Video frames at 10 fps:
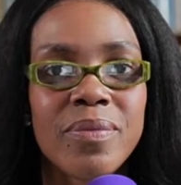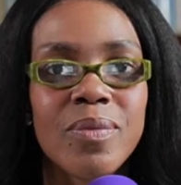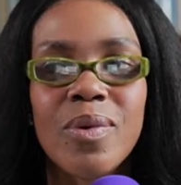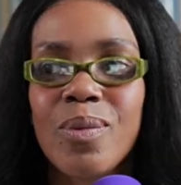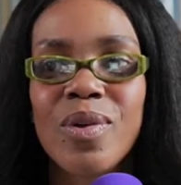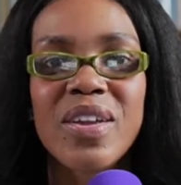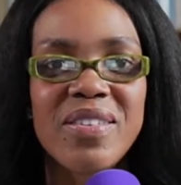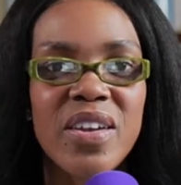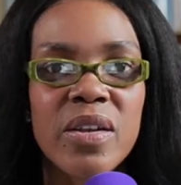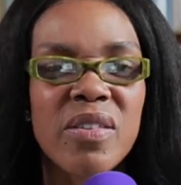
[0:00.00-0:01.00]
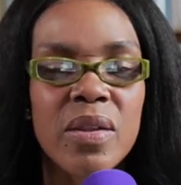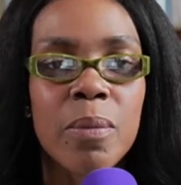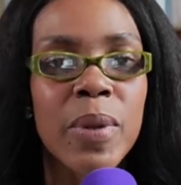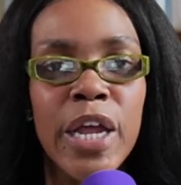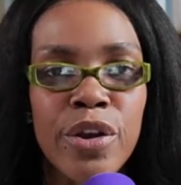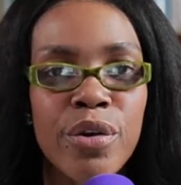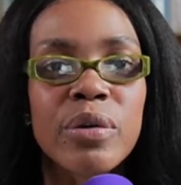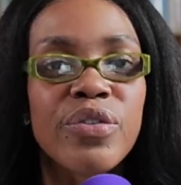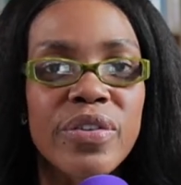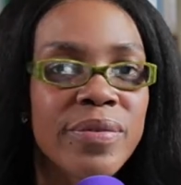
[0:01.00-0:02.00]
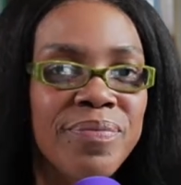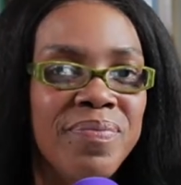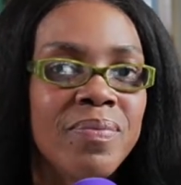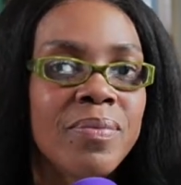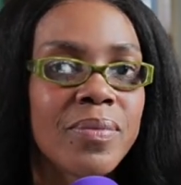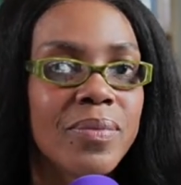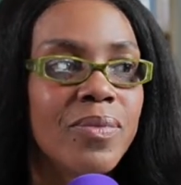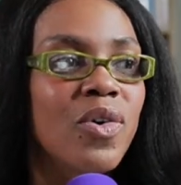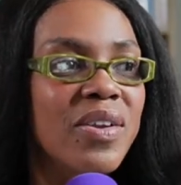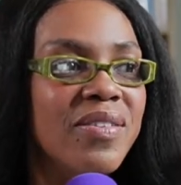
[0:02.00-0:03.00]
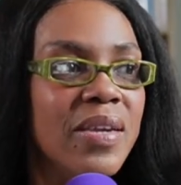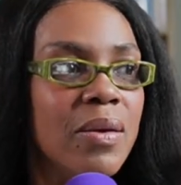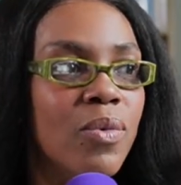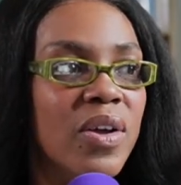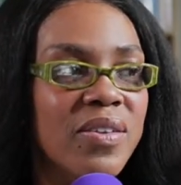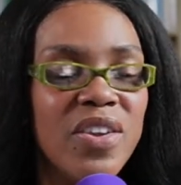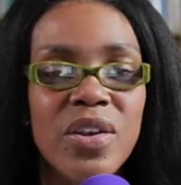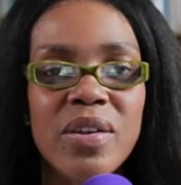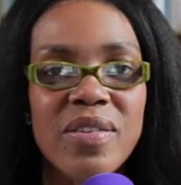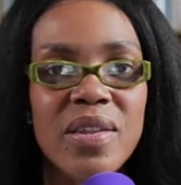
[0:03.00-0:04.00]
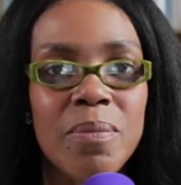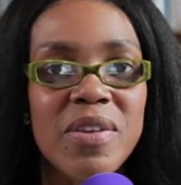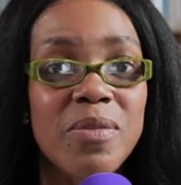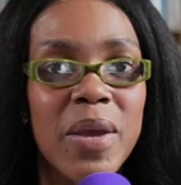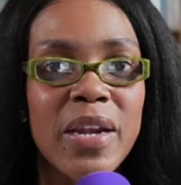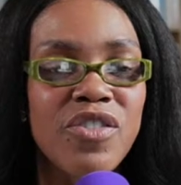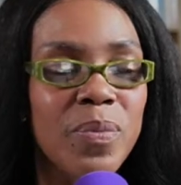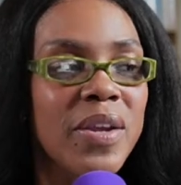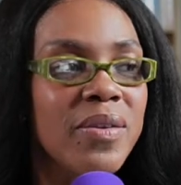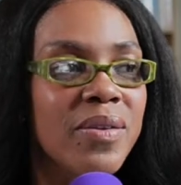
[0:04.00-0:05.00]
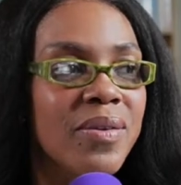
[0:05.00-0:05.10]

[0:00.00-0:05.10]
We'll continue to see the blunders. We'll continue to see the mismanagement.